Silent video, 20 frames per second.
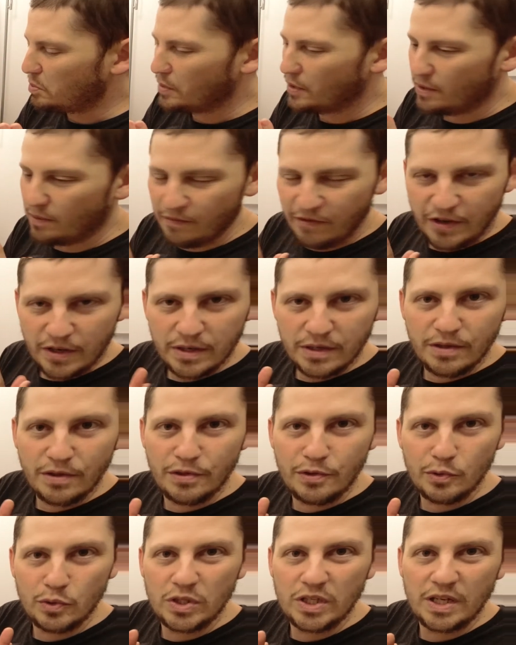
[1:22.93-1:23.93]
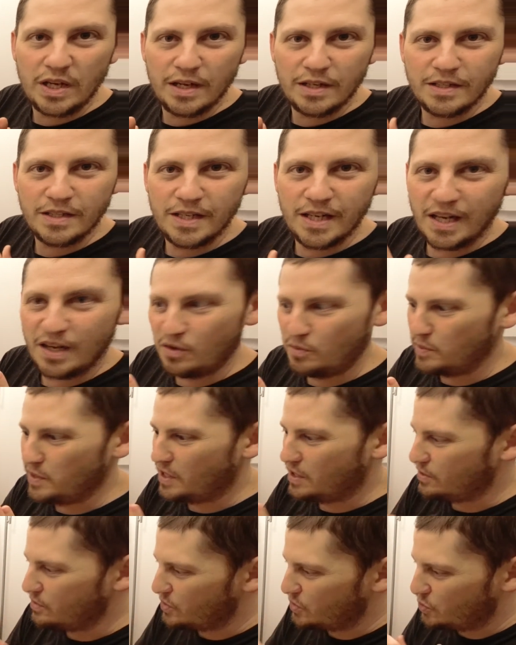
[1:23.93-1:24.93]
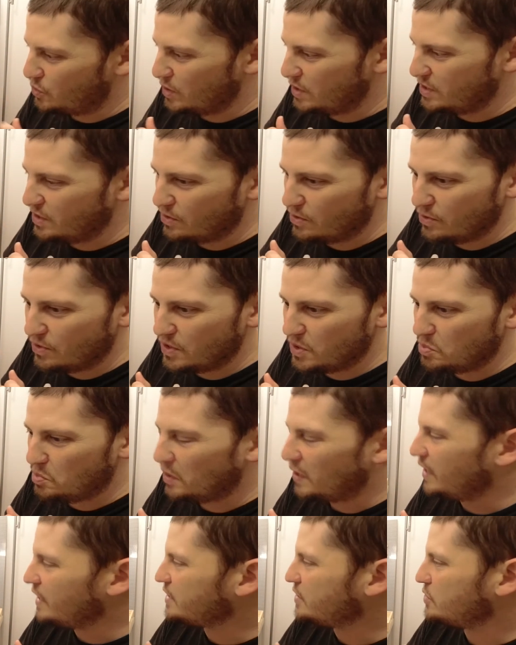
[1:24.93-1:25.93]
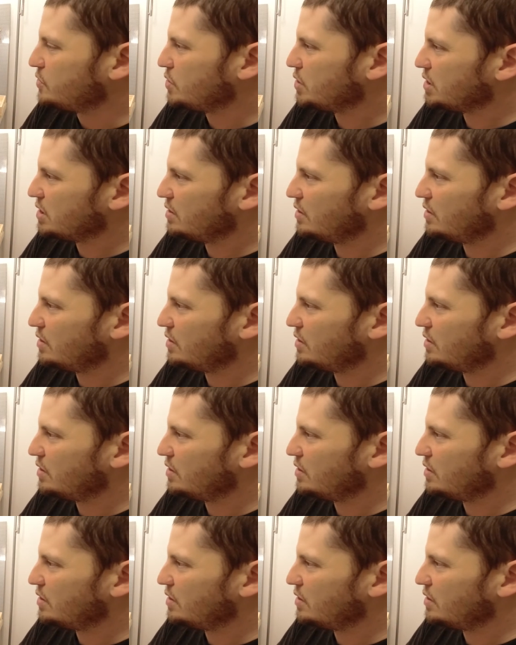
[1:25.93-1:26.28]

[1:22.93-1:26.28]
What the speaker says: but I'm very enthusiastic now because what's under this box